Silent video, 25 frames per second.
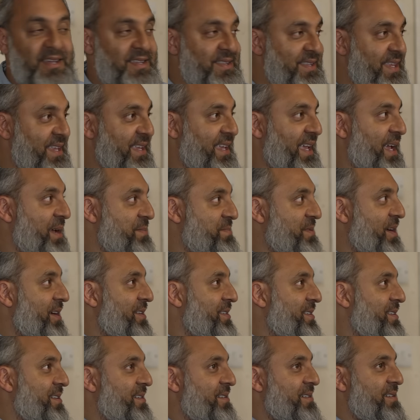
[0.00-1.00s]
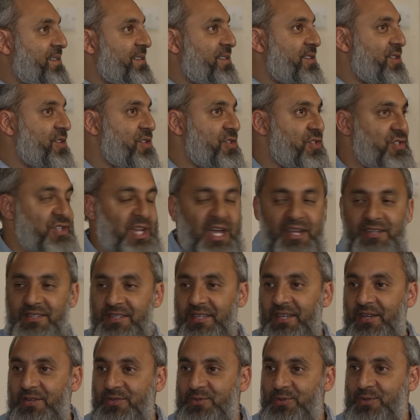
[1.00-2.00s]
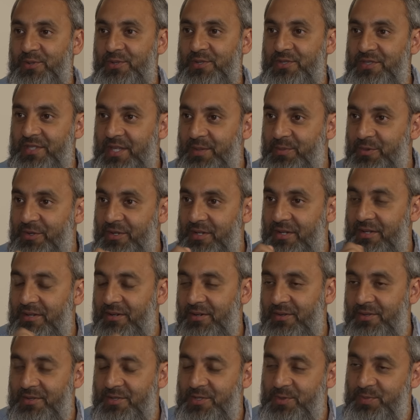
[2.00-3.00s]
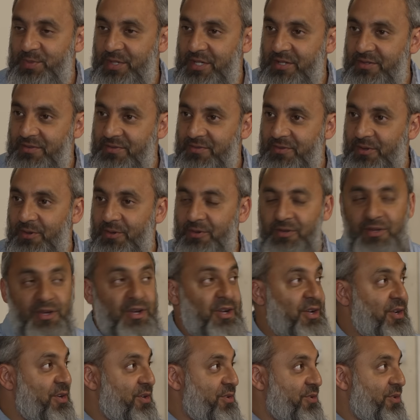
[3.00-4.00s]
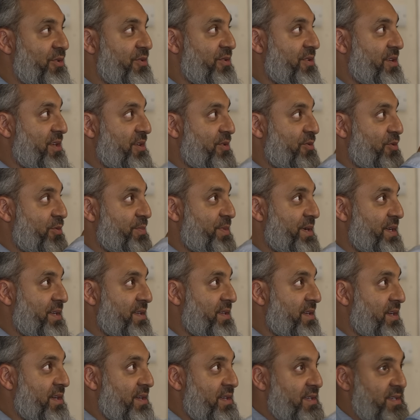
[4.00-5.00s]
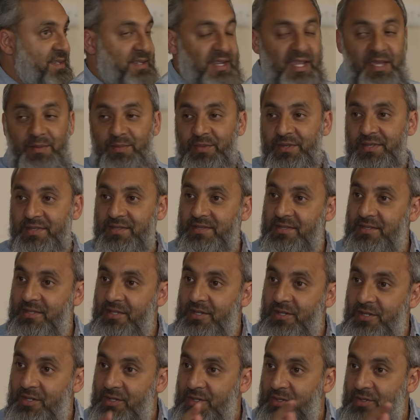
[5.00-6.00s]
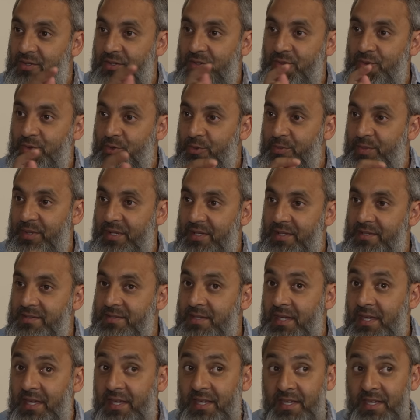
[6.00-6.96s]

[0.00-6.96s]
They came down here shouting at Shockat's name on a speakerphone, knocking all my neighbours' doorbells,